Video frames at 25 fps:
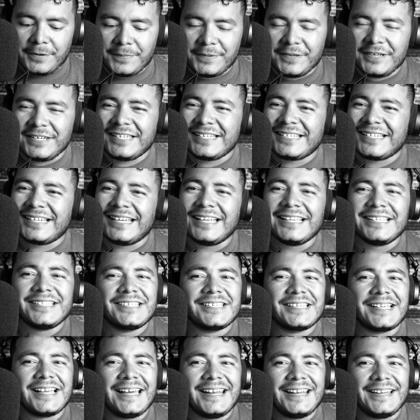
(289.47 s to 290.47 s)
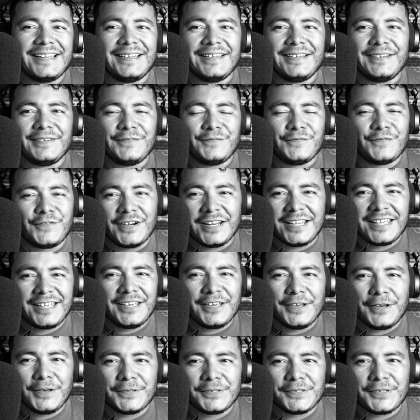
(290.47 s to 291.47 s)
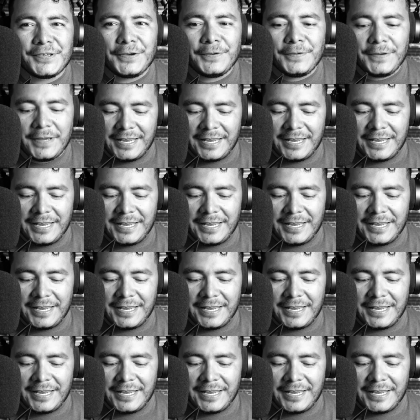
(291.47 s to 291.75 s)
But it's kind of freaky also,